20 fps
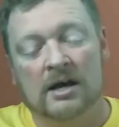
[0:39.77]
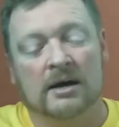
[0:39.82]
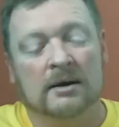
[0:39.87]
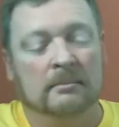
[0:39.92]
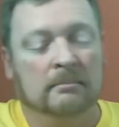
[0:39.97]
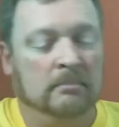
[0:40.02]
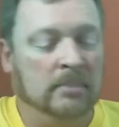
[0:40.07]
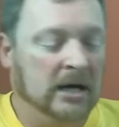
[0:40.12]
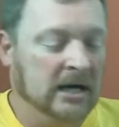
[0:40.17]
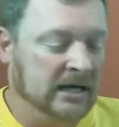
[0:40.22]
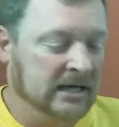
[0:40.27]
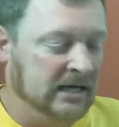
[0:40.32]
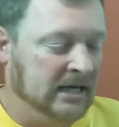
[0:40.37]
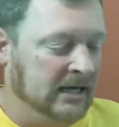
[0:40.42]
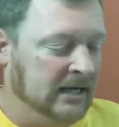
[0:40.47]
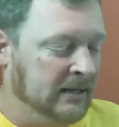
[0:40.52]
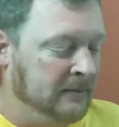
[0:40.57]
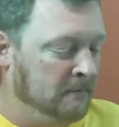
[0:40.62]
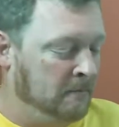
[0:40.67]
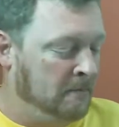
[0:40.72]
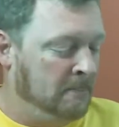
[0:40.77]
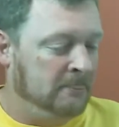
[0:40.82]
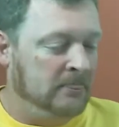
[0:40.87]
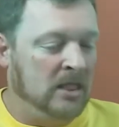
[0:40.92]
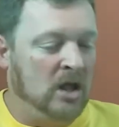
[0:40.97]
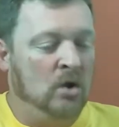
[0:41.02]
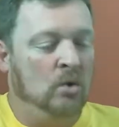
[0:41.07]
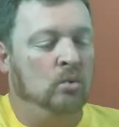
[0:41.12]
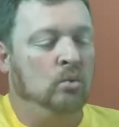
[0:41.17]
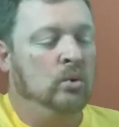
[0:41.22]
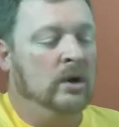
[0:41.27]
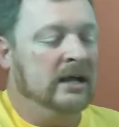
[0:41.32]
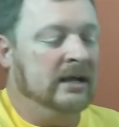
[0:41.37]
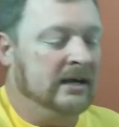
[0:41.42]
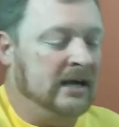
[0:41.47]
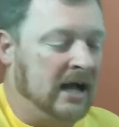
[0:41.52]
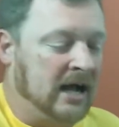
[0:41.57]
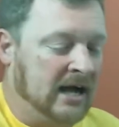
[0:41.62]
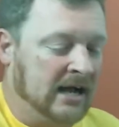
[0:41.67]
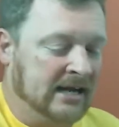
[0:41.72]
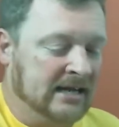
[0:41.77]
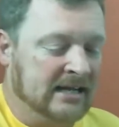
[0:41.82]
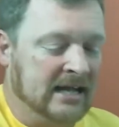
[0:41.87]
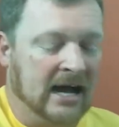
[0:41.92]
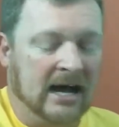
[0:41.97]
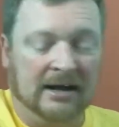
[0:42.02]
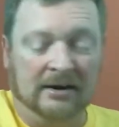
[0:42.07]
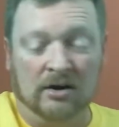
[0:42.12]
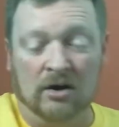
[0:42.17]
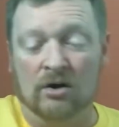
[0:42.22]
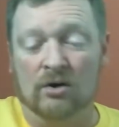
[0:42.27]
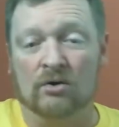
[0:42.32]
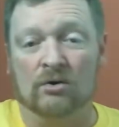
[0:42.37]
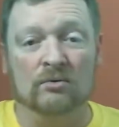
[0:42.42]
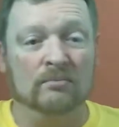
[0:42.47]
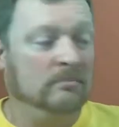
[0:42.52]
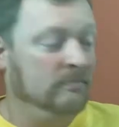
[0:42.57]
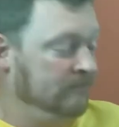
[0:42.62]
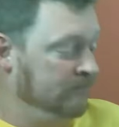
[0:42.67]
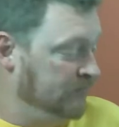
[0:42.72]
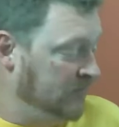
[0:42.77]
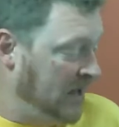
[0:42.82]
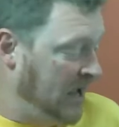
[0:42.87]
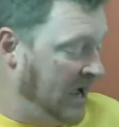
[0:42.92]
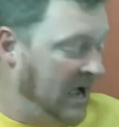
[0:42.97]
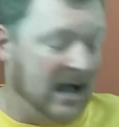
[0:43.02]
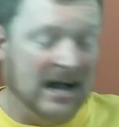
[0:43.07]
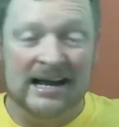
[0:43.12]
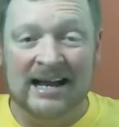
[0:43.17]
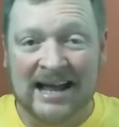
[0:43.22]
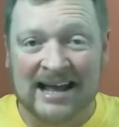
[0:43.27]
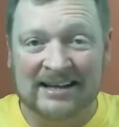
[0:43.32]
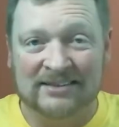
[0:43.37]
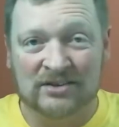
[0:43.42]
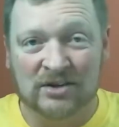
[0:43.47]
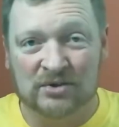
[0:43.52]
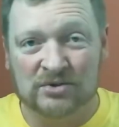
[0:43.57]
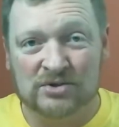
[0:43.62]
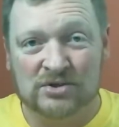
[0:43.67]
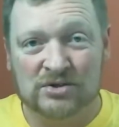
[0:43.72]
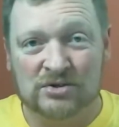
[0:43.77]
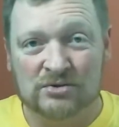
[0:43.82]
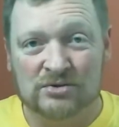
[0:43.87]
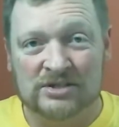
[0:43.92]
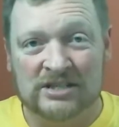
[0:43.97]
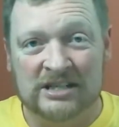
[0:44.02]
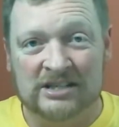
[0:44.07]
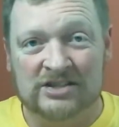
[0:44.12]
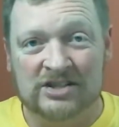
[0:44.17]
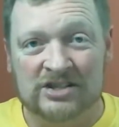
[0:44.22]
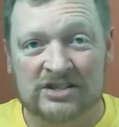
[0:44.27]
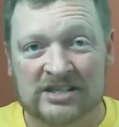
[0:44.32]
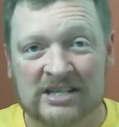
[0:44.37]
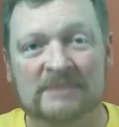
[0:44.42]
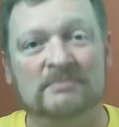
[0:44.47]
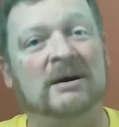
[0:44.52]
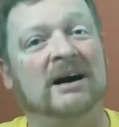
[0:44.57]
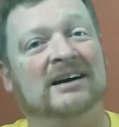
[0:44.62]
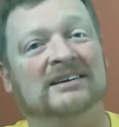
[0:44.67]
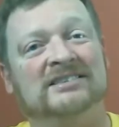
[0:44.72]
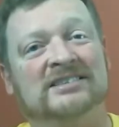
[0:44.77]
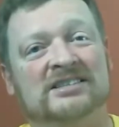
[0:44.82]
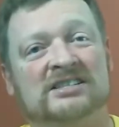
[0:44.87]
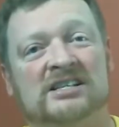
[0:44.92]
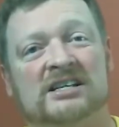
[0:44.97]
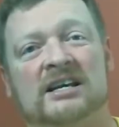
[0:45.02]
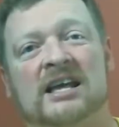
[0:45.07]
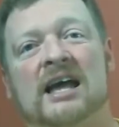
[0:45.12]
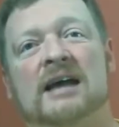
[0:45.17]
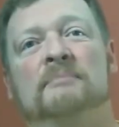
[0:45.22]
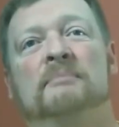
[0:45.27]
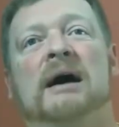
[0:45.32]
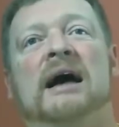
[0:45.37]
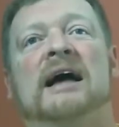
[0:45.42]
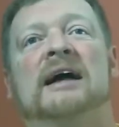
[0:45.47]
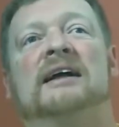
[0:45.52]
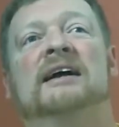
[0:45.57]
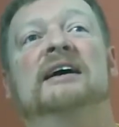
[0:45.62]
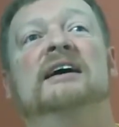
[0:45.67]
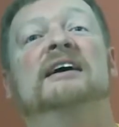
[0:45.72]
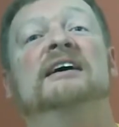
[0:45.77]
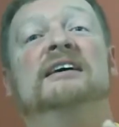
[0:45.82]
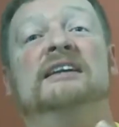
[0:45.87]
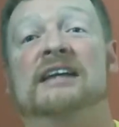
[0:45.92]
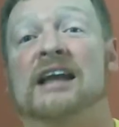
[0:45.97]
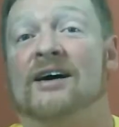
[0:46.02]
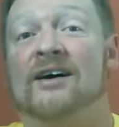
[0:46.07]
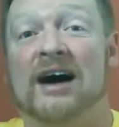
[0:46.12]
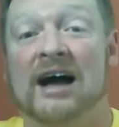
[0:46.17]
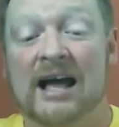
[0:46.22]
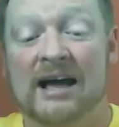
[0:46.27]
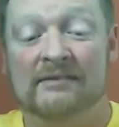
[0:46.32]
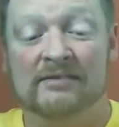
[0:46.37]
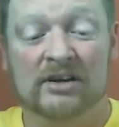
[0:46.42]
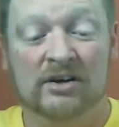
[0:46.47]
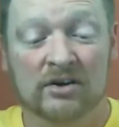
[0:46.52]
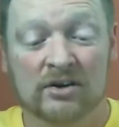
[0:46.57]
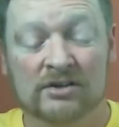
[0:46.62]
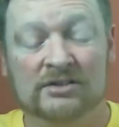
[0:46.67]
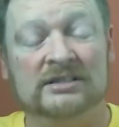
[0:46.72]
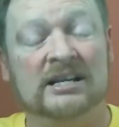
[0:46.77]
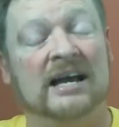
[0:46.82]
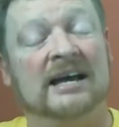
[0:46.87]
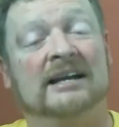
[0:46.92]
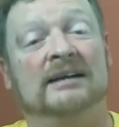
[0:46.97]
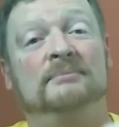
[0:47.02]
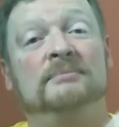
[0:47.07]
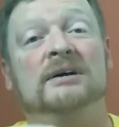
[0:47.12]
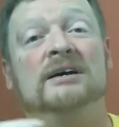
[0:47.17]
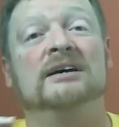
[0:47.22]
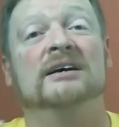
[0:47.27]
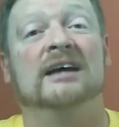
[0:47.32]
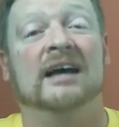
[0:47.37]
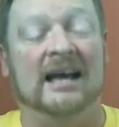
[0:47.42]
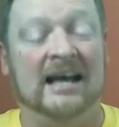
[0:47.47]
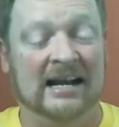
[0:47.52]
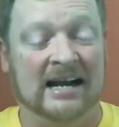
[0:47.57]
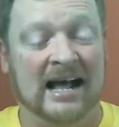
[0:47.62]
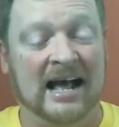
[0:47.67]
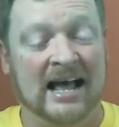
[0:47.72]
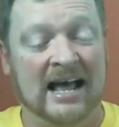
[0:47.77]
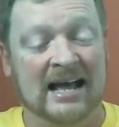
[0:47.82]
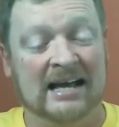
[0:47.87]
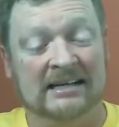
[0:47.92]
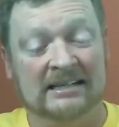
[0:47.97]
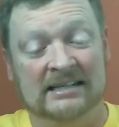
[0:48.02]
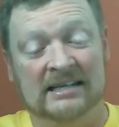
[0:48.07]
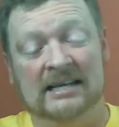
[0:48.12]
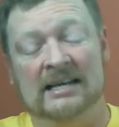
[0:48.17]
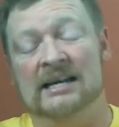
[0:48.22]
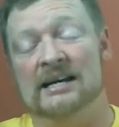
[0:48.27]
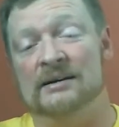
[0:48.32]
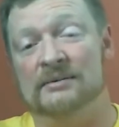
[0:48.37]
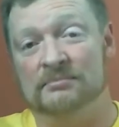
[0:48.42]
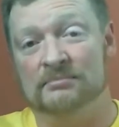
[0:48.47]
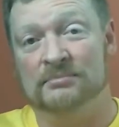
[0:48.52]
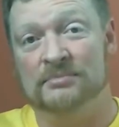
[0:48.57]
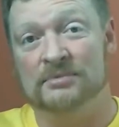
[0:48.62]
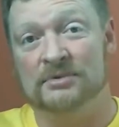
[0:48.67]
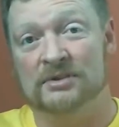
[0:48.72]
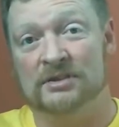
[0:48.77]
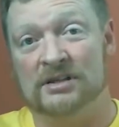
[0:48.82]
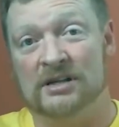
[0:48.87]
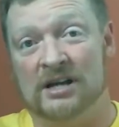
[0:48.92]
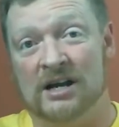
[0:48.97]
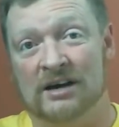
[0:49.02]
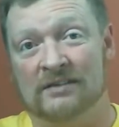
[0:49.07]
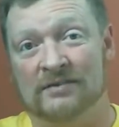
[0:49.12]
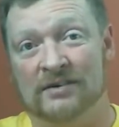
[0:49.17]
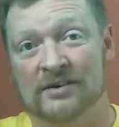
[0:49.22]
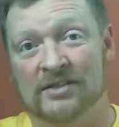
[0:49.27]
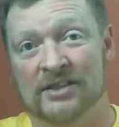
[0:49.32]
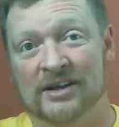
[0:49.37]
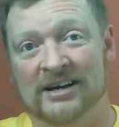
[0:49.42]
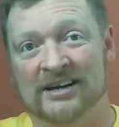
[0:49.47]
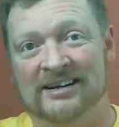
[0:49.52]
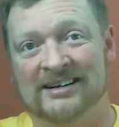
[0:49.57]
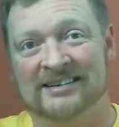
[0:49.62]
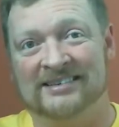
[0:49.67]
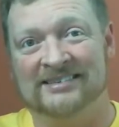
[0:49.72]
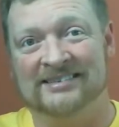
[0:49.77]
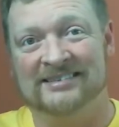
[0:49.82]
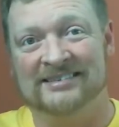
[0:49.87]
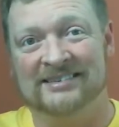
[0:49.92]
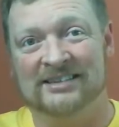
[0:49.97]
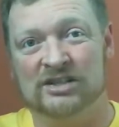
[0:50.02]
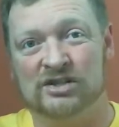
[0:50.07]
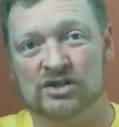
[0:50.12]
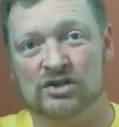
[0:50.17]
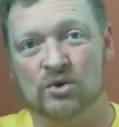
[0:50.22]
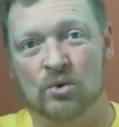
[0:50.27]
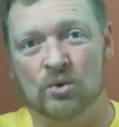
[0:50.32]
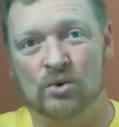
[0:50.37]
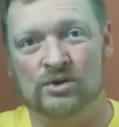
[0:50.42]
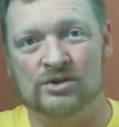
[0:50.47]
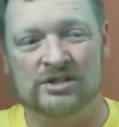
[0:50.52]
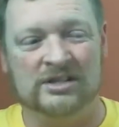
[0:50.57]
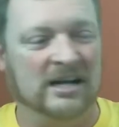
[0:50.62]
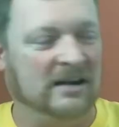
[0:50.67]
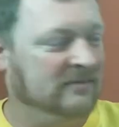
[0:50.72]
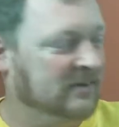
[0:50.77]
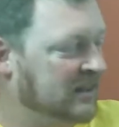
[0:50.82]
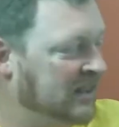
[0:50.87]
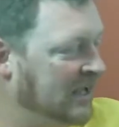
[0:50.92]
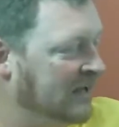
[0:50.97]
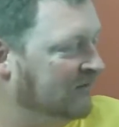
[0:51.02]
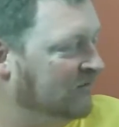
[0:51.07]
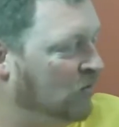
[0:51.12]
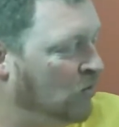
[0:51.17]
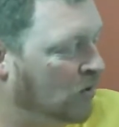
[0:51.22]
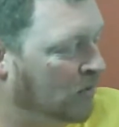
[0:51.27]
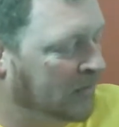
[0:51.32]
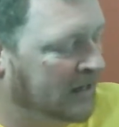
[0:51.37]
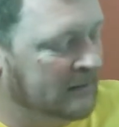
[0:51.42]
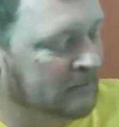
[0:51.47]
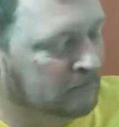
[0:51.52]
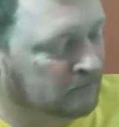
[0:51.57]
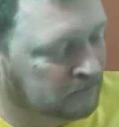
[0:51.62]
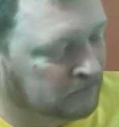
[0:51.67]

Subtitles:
But when I got home, I had those two CGC boxes that came back. Now I haven't looked at them, and I had Kim cover the scores and everything for me.